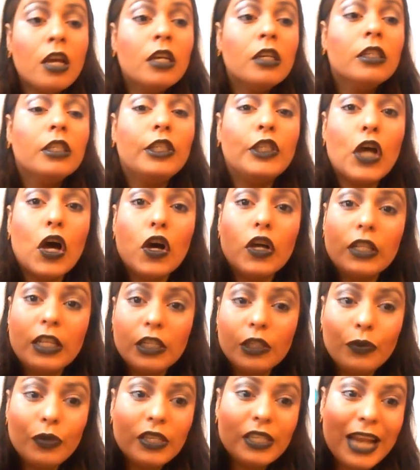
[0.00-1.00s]
So
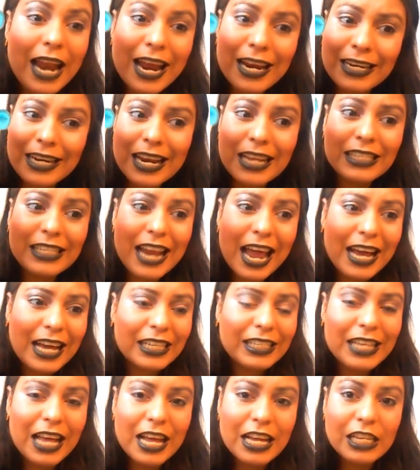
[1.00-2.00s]
this was like this. Like I
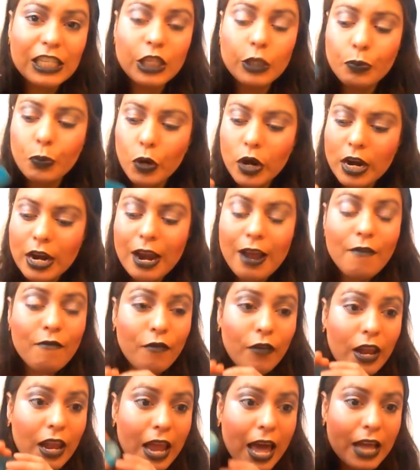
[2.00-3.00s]
said, it's pretty
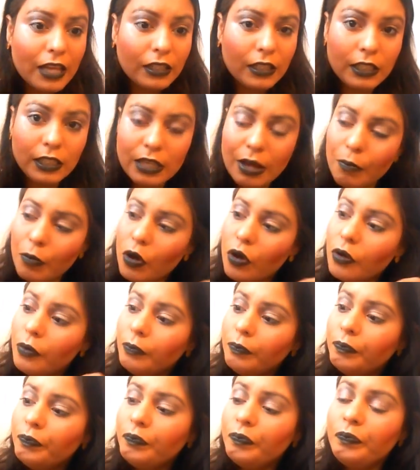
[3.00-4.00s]

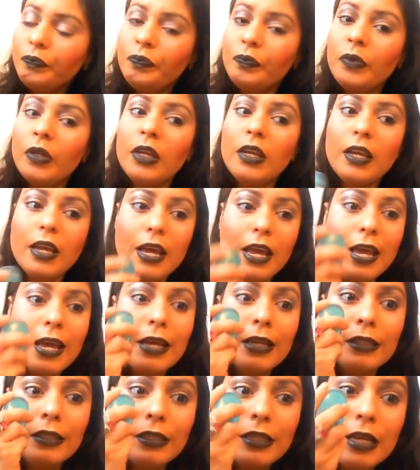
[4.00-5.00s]
flexible
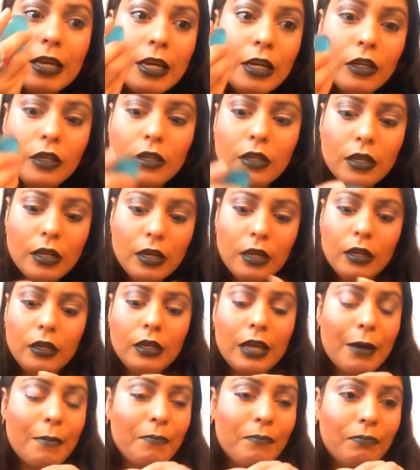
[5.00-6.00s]
and it
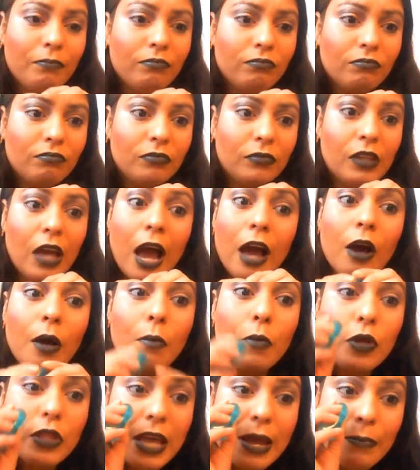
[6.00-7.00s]
can
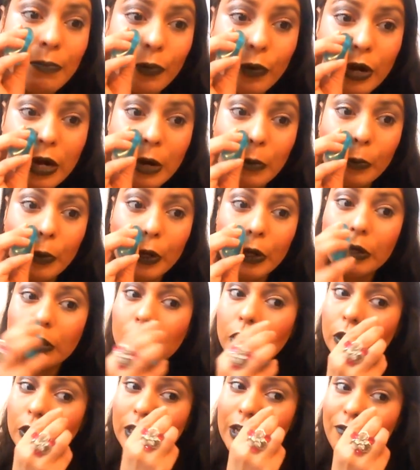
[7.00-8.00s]
accommodate pretty well
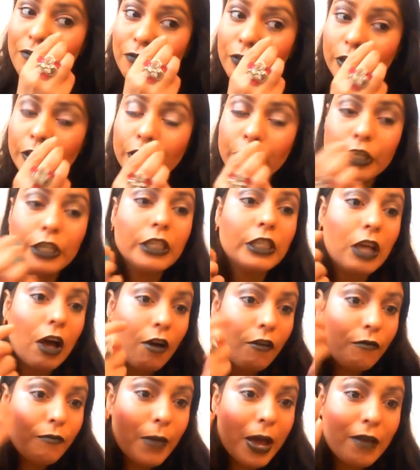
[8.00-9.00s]
to the features
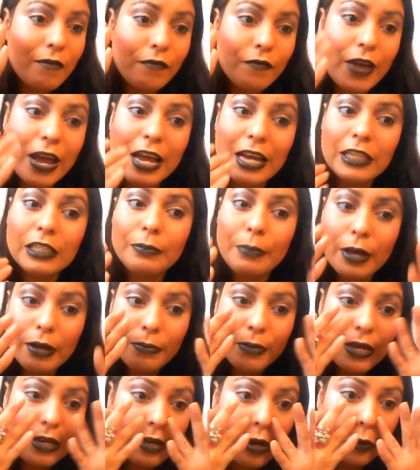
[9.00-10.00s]
of my face,
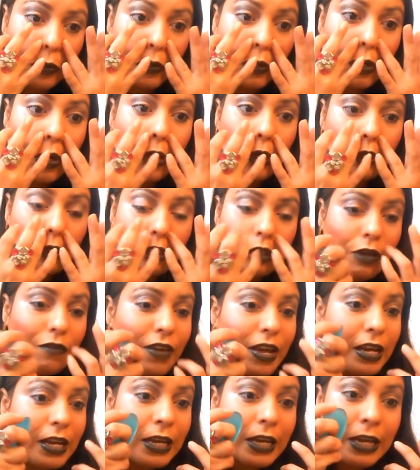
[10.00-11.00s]
maybe the nose
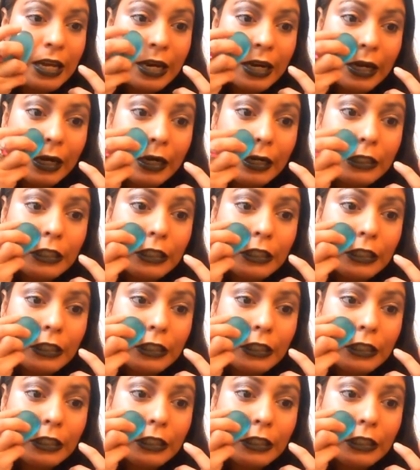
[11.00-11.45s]
over here.